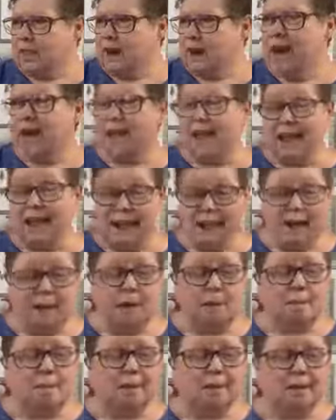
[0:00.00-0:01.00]
I
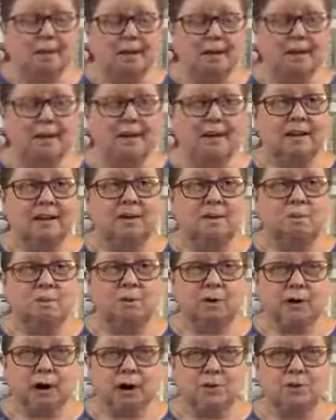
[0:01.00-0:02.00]
am in
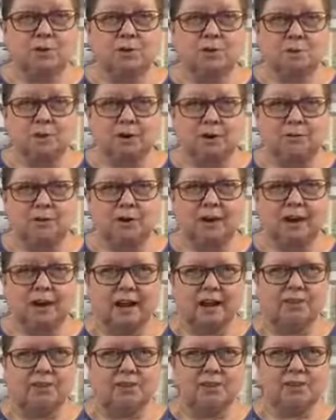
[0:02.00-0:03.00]
production mode right
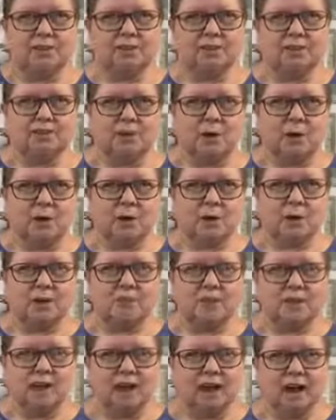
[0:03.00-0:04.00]
now. So
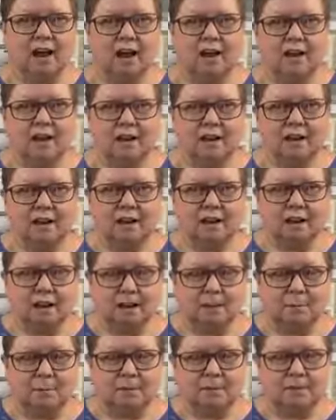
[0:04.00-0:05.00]
I've got
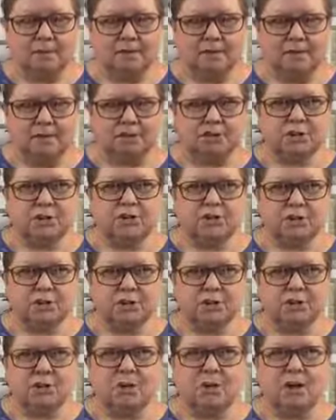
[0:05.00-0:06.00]
some finishing to
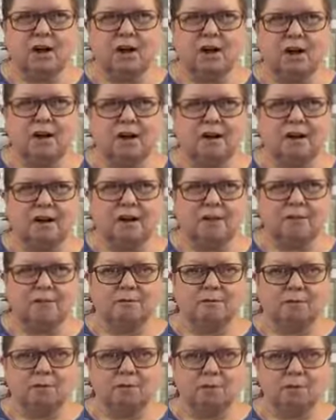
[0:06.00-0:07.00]
do on a
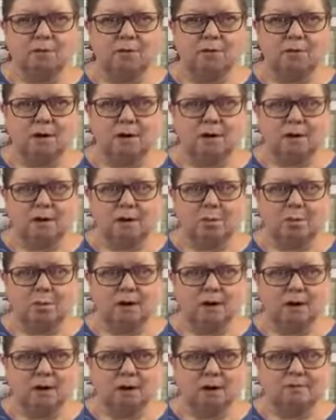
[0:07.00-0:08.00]
few
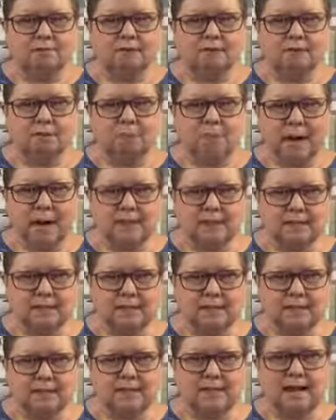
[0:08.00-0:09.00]
felt
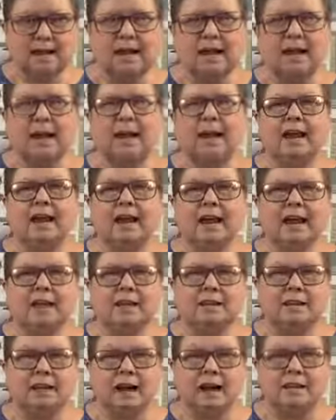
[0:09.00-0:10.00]
paintings,
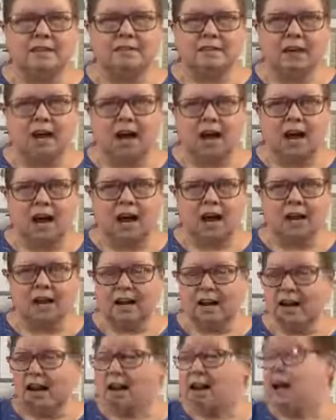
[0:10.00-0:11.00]
and I've got,
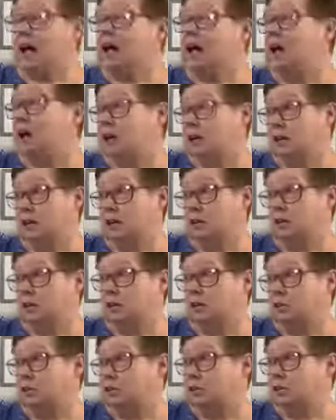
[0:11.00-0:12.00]

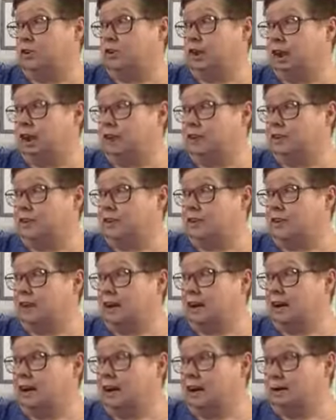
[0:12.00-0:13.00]
oh, good heavens.
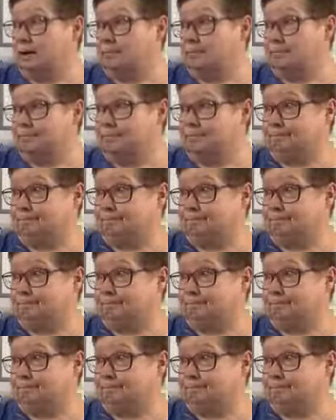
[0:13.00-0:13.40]
I